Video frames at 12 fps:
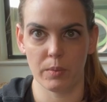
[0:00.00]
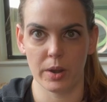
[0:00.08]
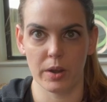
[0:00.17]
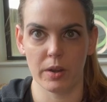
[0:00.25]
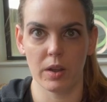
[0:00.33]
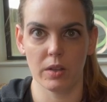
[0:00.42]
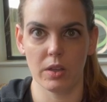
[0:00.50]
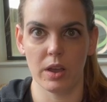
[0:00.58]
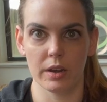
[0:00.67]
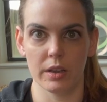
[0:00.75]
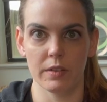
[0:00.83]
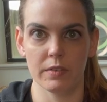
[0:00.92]
where a
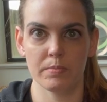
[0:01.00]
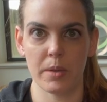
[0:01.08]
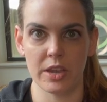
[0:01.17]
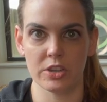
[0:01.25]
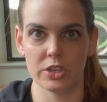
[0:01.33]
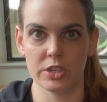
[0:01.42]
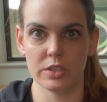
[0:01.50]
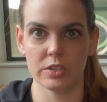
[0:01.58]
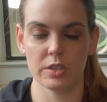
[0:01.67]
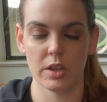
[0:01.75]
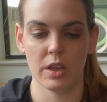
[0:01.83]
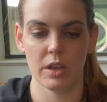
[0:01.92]
lot of
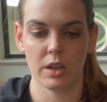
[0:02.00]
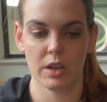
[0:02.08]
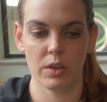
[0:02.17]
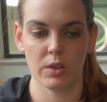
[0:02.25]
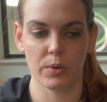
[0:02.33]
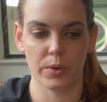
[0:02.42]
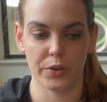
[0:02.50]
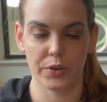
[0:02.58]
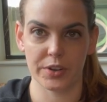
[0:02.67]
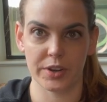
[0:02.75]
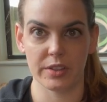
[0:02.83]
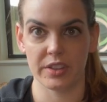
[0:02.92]
patients who are
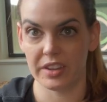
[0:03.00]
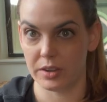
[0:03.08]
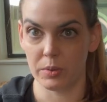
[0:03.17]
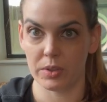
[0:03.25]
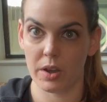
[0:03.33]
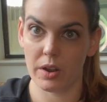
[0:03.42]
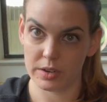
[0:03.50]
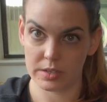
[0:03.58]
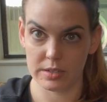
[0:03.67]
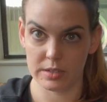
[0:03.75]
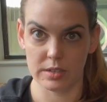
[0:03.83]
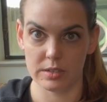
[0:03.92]
critically ill with heart
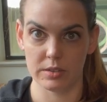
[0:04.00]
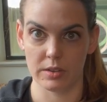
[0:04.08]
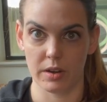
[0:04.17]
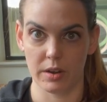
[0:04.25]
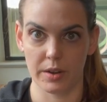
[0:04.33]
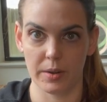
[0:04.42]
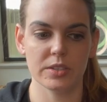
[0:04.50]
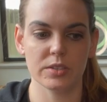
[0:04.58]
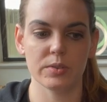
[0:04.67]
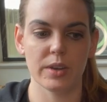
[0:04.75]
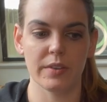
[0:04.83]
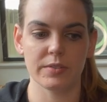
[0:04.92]
diseases are. And
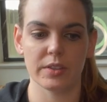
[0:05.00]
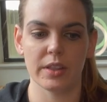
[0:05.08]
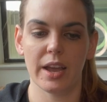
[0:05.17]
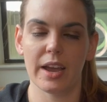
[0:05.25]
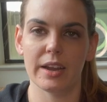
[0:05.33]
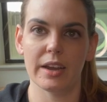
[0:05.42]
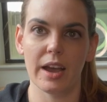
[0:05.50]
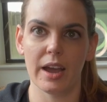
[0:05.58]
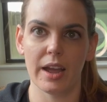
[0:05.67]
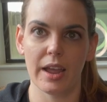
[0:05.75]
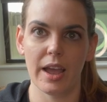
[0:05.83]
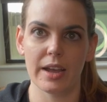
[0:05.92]
soon after that,
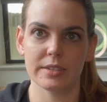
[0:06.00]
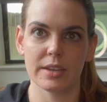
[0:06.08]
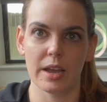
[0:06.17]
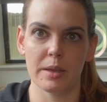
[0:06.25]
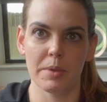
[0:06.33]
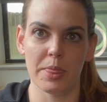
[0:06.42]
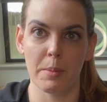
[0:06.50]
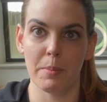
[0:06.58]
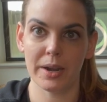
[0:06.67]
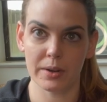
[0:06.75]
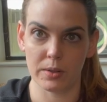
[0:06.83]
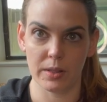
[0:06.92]
I had time in the
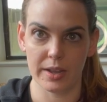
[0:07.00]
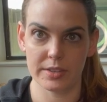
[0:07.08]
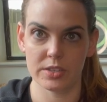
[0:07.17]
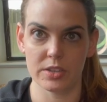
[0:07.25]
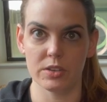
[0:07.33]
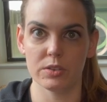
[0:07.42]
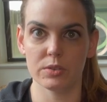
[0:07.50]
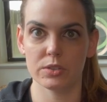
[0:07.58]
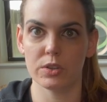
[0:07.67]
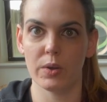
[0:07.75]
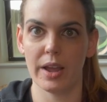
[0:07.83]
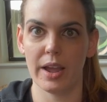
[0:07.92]
medical I C U,
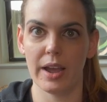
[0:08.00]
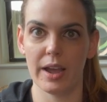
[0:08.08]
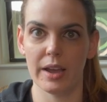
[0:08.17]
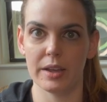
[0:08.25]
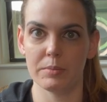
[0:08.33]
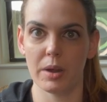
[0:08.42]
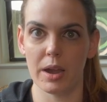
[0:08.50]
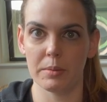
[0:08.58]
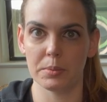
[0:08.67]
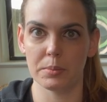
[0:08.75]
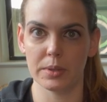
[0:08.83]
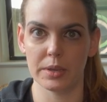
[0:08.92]
so I had
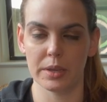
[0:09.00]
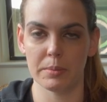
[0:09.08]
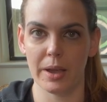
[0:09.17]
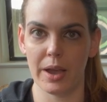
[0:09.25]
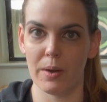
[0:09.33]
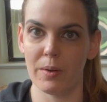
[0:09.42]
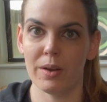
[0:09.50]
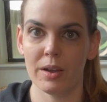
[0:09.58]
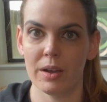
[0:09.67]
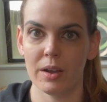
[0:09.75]
probably about